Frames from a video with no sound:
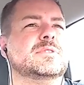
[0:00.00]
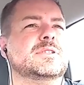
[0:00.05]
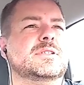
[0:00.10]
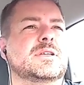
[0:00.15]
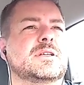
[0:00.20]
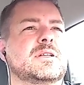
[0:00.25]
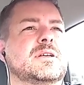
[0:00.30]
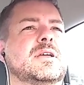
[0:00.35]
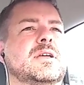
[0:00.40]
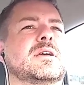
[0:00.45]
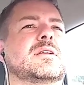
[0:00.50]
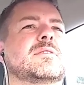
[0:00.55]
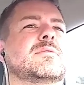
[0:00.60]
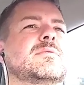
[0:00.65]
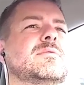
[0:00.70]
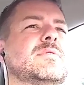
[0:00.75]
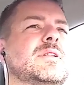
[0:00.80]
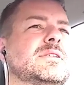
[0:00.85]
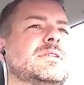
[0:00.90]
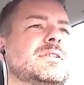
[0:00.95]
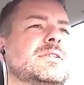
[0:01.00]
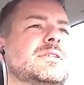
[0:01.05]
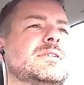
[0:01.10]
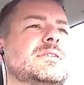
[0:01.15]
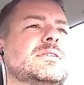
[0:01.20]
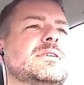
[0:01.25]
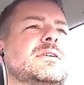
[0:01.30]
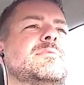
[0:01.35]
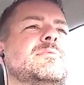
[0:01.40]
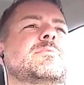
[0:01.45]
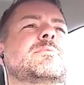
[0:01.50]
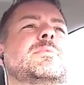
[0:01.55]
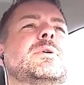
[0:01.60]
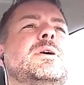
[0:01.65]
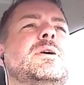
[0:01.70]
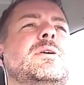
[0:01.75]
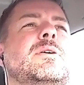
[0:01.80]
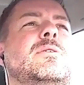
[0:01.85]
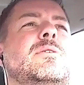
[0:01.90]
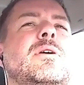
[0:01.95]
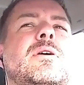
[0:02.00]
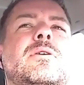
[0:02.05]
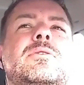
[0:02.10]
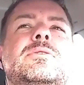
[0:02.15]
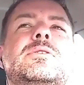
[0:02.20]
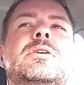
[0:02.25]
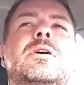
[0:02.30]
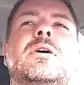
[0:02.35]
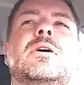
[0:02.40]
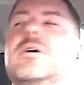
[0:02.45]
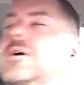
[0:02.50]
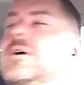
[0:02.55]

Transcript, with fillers: still a kid that's listening, who knows.